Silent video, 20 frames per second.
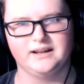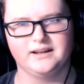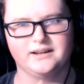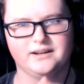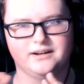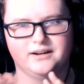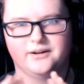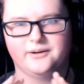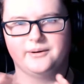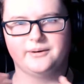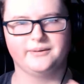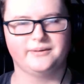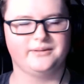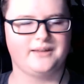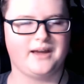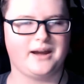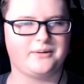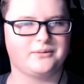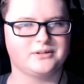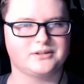
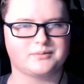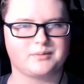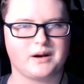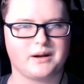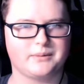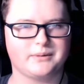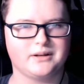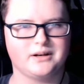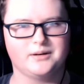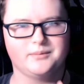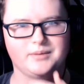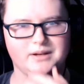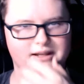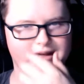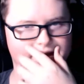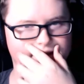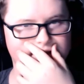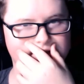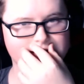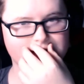that was probably going to be
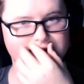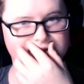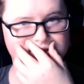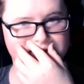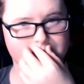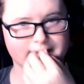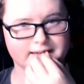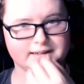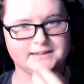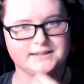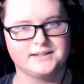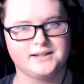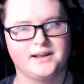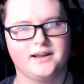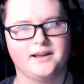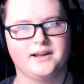the easiest.